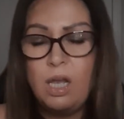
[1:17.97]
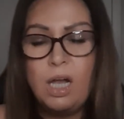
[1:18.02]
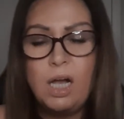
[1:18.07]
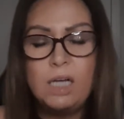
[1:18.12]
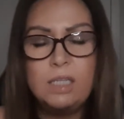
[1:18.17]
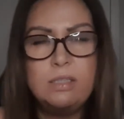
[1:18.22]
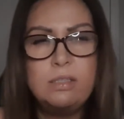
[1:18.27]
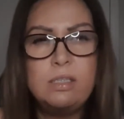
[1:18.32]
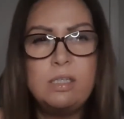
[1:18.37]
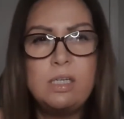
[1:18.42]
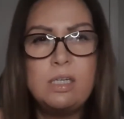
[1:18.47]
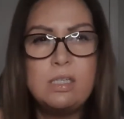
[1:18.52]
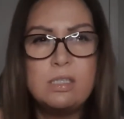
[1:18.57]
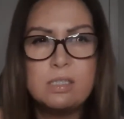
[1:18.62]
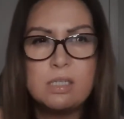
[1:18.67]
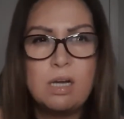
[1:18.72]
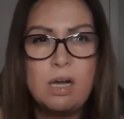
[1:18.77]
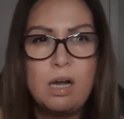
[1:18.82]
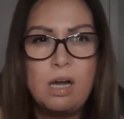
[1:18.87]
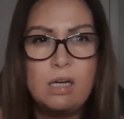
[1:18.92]
And these
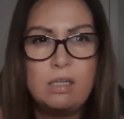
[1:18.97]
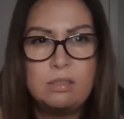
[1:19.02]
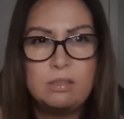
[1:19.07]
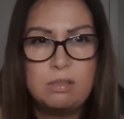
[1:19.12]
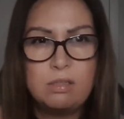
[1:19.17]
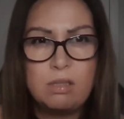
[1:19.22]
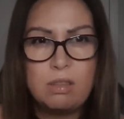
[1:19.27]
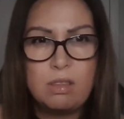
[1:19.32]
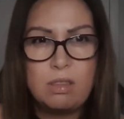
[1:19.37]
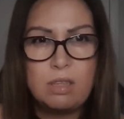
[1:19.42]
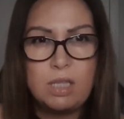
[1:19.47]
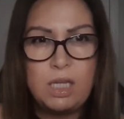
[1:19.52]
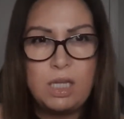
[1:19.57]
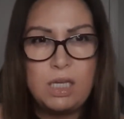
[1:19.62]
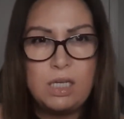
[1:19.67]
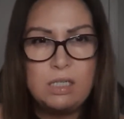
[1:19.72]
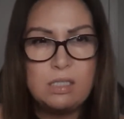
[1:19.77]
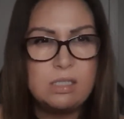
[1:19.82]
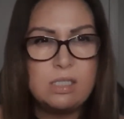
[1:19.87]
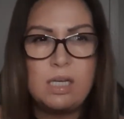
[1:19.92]
are not
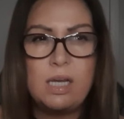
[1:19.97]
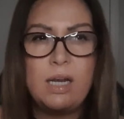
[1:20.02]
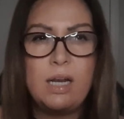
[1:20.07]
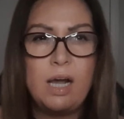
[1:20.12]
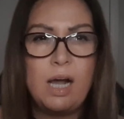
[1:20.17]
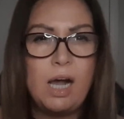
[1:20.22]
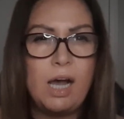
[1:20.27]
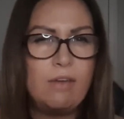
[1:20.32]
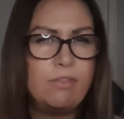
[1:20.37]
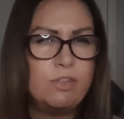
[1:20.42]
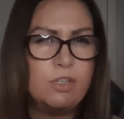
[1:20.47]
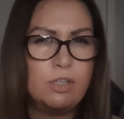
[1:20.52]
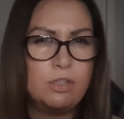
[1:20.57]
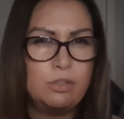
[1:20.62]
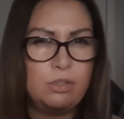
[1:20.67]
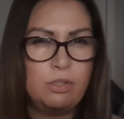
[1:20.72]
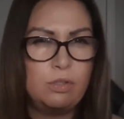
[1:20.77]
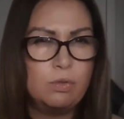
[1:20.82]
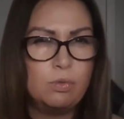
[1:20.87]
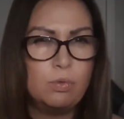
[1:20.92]
things that I've done
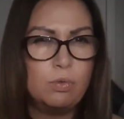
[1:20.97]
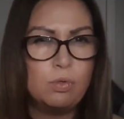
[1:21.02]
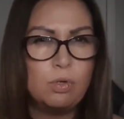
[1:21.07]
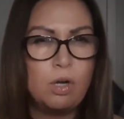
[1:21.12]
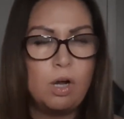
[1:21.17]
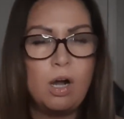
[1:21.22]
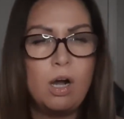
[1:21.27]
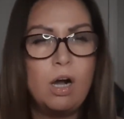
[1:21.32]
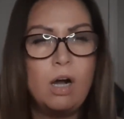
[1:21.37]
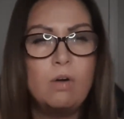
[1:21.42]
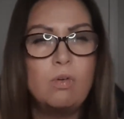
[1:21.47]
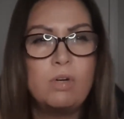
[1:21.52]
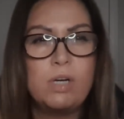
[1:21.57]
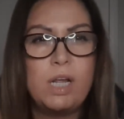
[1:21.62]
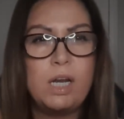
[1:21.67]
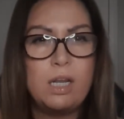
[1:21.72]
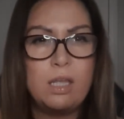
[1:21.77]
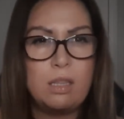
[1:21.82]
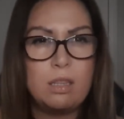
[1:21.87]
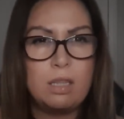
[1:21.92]
yoga or
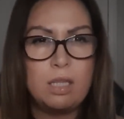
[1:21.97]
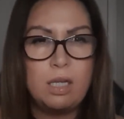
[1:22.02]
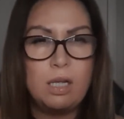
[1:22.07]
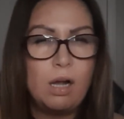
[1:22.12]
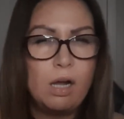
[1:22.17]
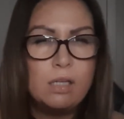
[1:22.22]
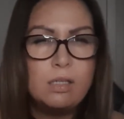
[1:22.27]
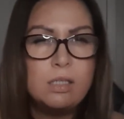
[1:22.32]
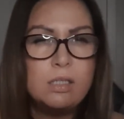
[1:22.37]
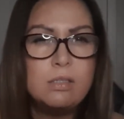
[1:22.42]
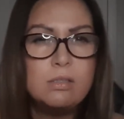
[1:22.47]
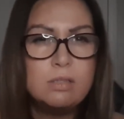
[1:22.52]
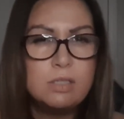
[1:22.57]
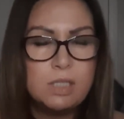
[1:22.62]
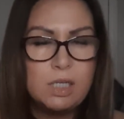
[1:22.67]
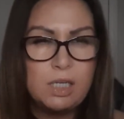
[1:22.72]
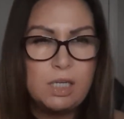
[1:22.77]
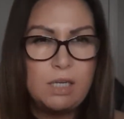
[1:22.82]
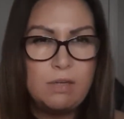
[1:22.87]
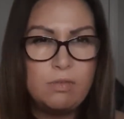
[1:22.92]
anything. I didn't
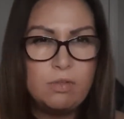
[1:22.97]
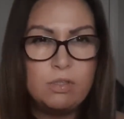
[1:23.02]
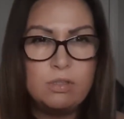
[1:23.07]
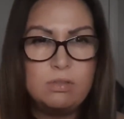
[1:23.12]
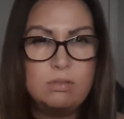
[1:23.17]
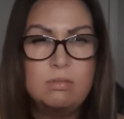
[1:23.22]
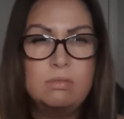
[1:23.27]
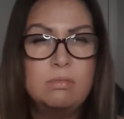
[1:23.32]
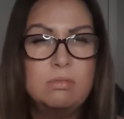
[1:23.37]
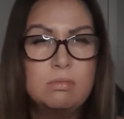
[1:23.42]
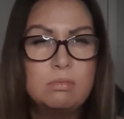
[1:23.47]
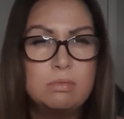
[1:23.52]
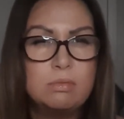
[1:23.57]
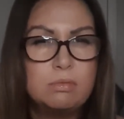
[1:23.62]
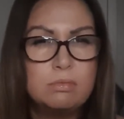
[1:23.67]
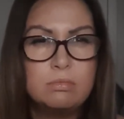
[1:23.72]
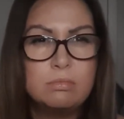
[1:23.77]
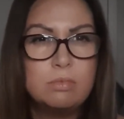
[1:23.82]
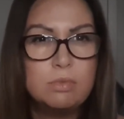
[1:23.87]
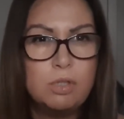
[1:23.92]
even
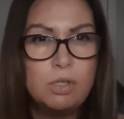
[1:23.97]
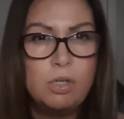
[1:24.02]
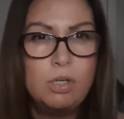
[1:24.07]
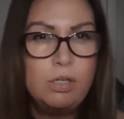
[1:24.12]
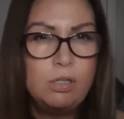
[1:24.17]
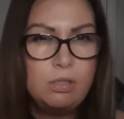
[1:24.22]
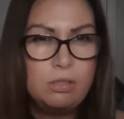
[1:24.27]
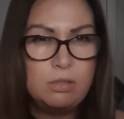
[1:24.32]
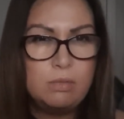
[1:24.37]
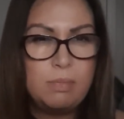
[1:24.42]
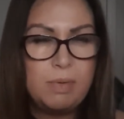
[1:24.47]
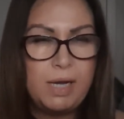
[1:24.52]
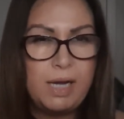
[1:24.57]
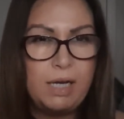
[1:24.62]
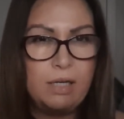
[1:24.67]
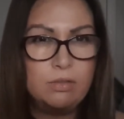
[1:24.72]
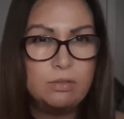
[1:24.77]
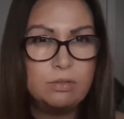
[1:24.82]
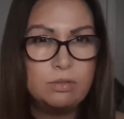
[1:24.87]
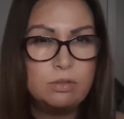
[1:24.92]
heard
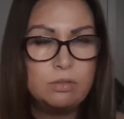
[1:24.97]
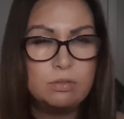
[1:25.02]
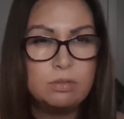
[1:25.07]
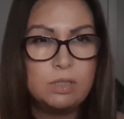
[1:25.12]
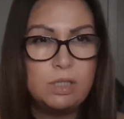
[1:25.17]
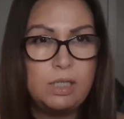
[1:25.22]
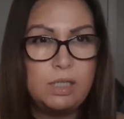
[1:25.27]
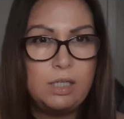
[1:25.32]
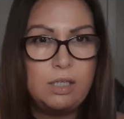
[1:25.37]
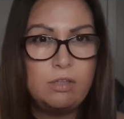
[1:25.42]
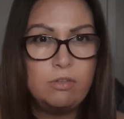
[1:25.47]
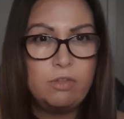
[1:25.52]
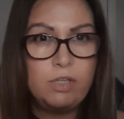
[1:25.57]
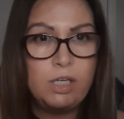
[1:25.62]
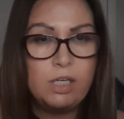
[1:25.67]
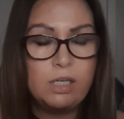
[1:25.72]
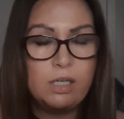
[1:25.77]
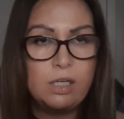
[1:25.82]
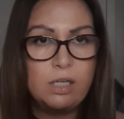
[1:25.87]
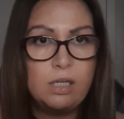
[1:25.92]
about Kundalini
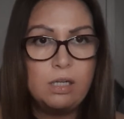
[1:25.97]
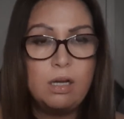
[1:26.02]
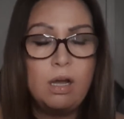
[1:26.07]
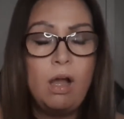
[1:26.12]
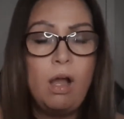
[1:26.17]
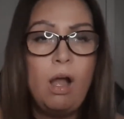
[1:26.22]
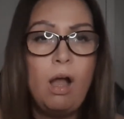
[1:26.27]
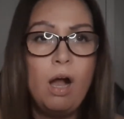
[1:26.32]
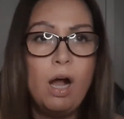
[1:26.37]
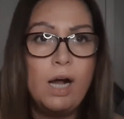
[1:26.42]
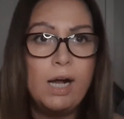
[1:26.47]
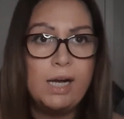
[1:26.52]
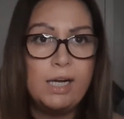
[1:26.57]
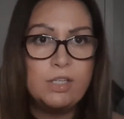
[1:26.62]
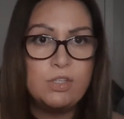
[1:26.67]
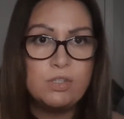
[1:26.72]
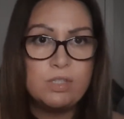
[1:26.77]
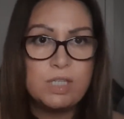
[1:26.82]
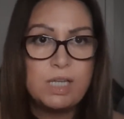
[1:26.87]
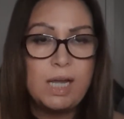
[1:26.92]
awakening. I
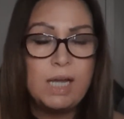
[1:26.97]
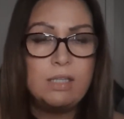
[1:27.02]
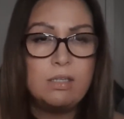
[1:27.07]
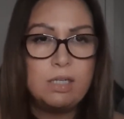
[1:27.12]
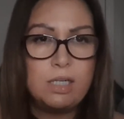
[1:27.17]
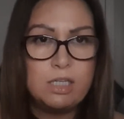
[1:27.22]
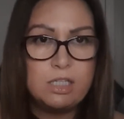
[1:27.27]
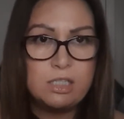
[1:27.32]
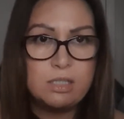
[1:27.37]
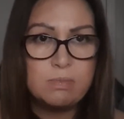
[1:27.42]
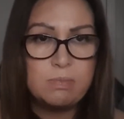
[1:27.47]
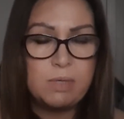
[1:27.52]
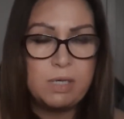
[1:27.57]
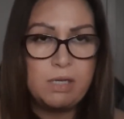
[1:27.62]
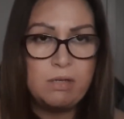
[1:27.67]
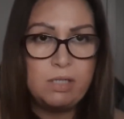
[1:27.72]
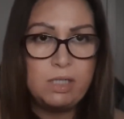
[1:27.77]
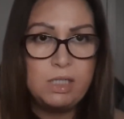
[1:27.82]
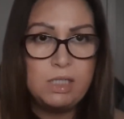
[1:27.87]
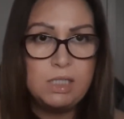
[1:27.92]
just had an
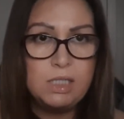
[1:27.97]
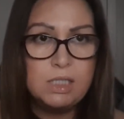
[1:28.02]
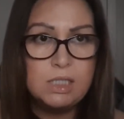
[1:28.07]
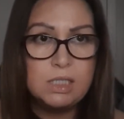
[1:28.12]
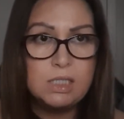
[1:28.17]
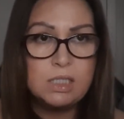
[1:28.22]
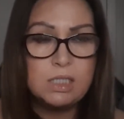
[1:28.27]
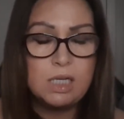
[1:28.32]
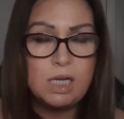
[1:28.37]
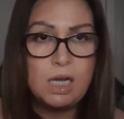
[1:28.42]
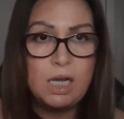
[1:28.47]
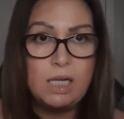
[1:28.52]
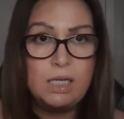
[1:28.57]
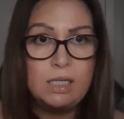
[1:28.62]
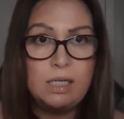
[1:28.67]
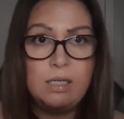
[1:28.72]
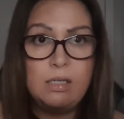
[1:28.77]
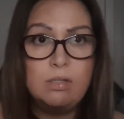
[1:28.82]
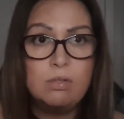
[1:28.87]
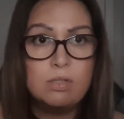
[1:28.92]
experience and
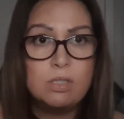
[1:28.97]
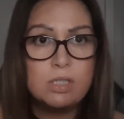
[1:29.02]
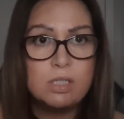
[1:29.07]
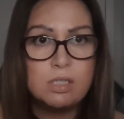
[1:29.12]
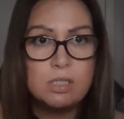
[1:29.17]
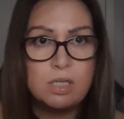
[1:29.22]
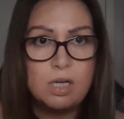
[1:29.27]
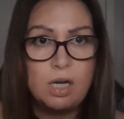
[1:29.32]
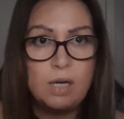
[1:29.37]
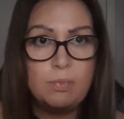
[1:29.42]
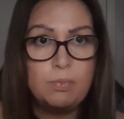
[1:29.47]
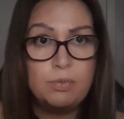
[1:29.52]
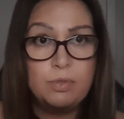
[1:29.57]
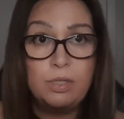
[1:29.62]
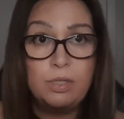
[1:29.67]
I looked it up